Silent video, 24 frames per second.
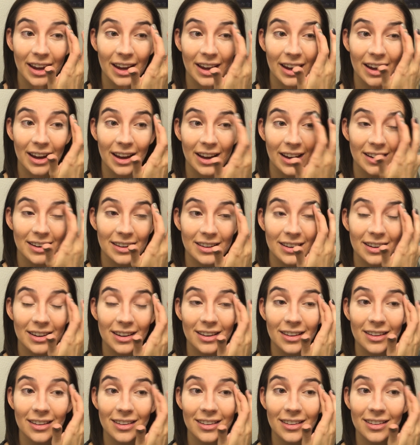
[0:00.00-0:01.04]
And
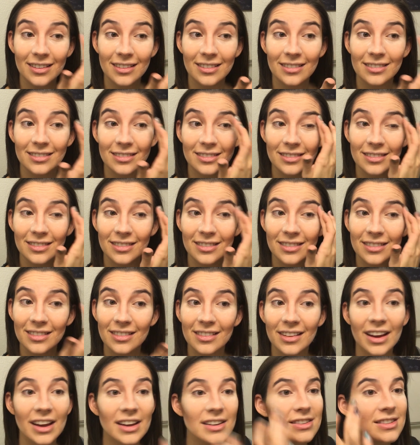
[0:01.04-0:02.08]

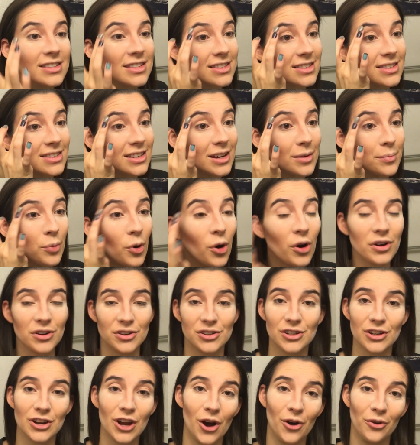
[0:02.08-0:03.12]
it's
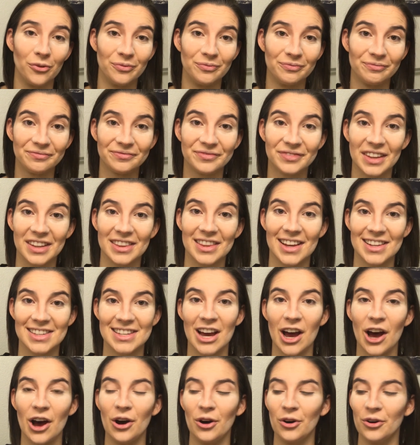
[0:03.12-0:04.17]
important to know that
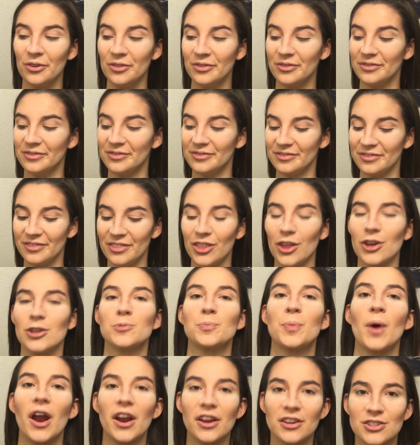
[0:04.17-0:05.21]
that's how
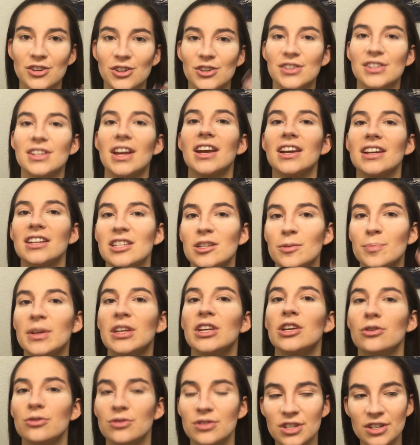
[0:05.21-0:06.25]
those products are intended to
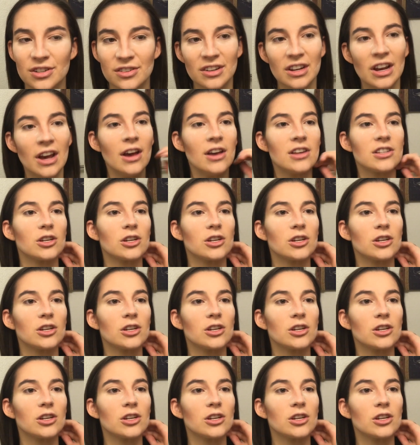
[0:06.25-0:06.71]
be used.